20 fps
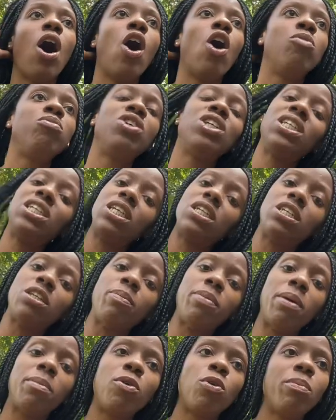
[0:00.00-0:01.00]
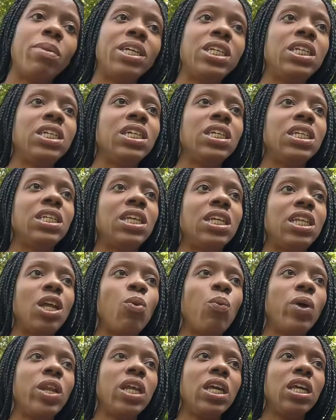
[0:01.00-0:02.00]
just the subliminal messages that they
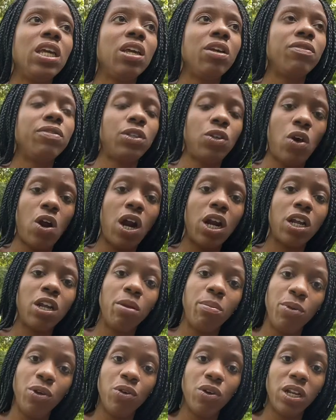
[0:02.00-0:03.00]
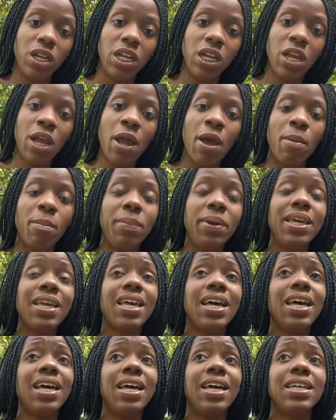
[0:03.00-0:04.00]
want to give to our community,
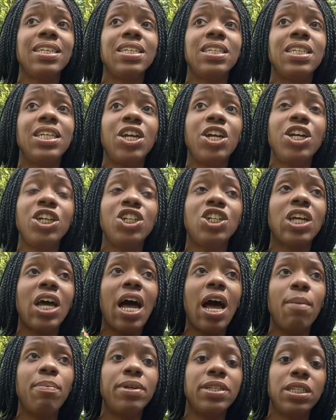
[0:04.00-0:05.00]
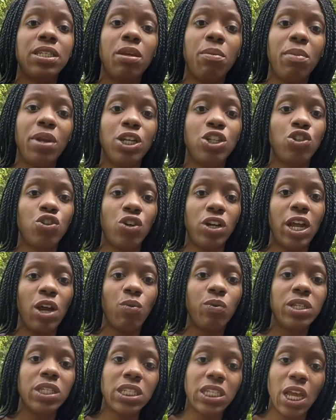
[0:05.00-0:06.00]
because their job is to make sure that
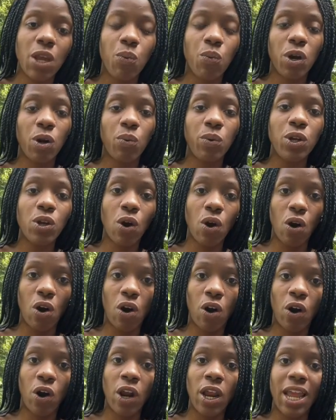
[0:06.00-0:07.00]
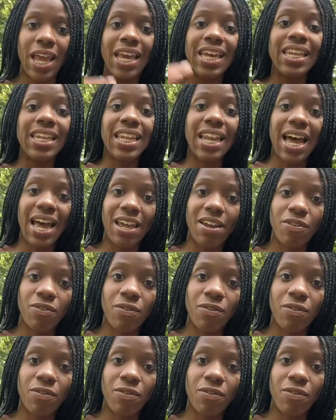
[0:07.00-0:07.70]
we stay where we are in life.